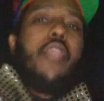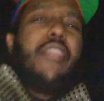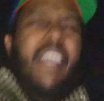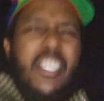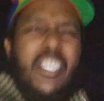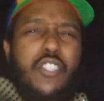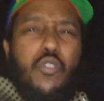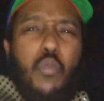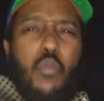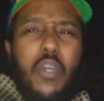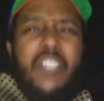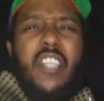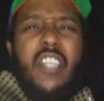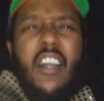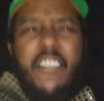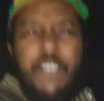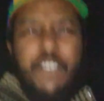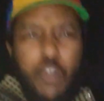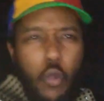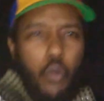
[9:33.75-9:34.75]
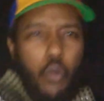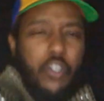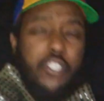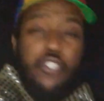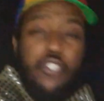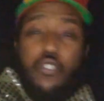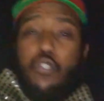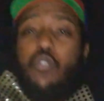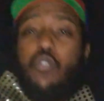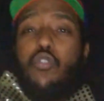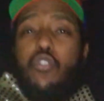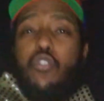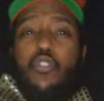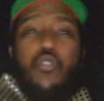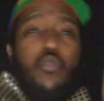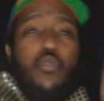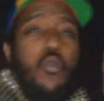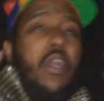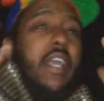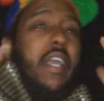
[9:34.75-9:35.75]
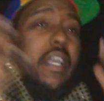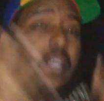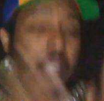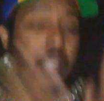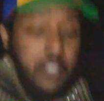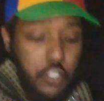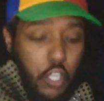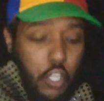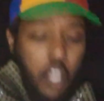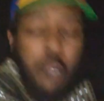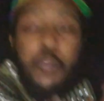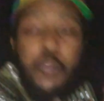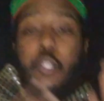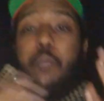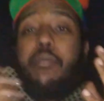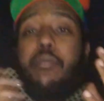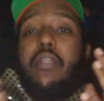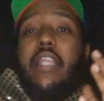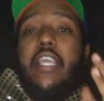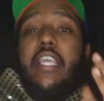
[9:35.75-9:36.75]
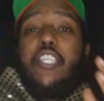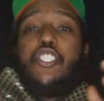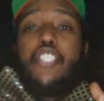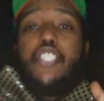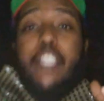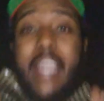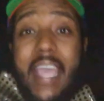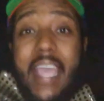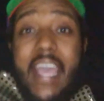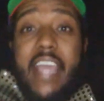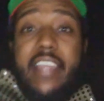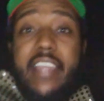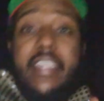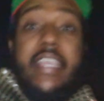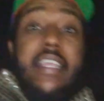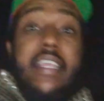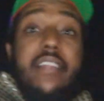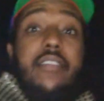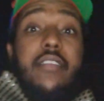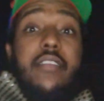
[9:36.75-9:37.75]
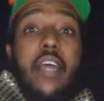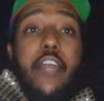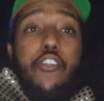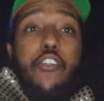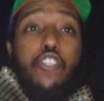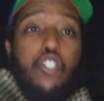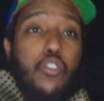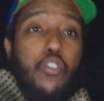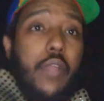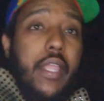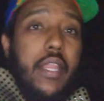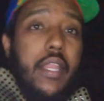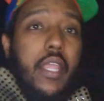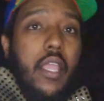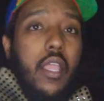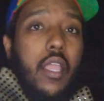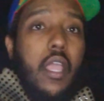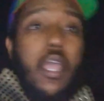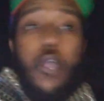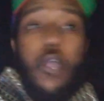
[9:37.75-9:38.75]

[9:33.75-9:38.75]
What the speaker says: This was, of course, due to stock manipulation and insider trading,